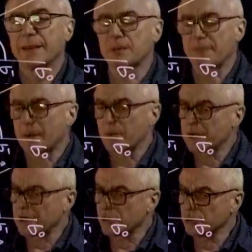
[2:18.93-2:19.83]
We are
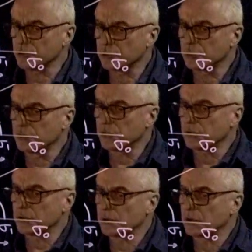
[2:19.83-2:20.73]
going to
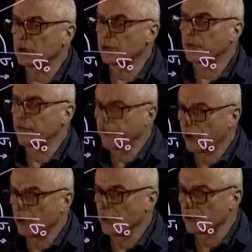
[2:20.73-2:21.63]

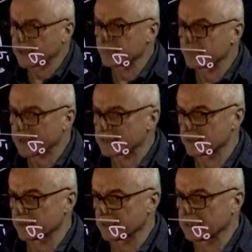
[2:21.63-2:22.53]
follow the
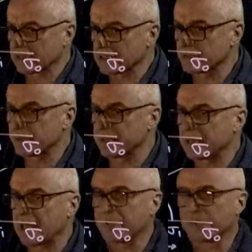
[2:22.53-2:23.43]
specimen and its
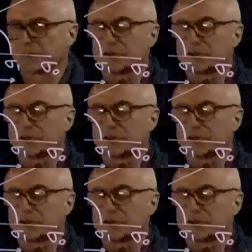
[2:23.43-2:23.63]
behavior